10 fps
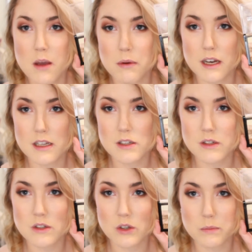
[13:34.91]
but it is
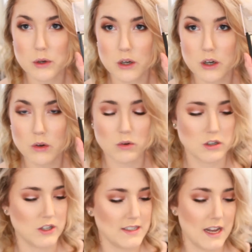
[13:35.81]
super
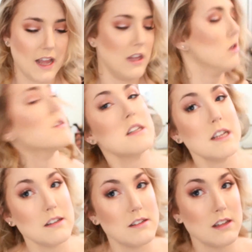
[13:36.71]
gorgeous, and I used
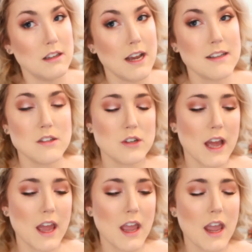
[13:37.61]
this
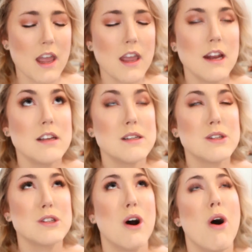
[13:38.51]
yesterday. It is
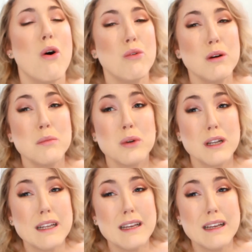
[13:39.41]
so
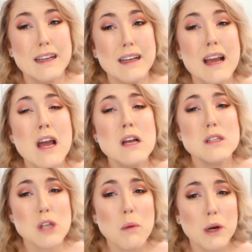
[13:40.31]
pretty,
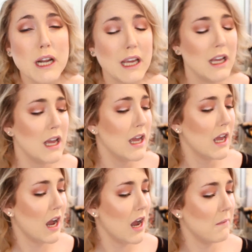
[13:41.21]
so pretty.
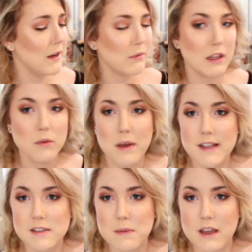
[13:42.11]
It really
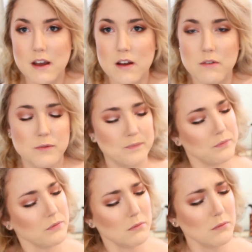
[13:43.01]
reminds me of,
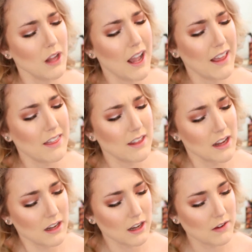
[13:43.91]
I
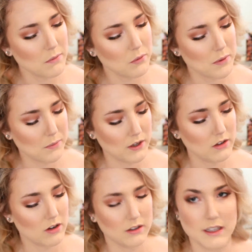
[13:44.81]
think if I'm remembering
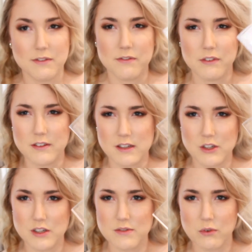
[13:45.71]
correctly,
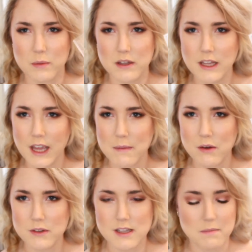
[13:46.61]
Physicians Formula came
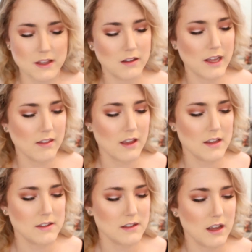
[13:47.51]
out with something like
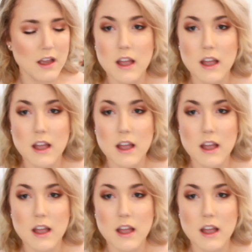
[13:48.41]
this.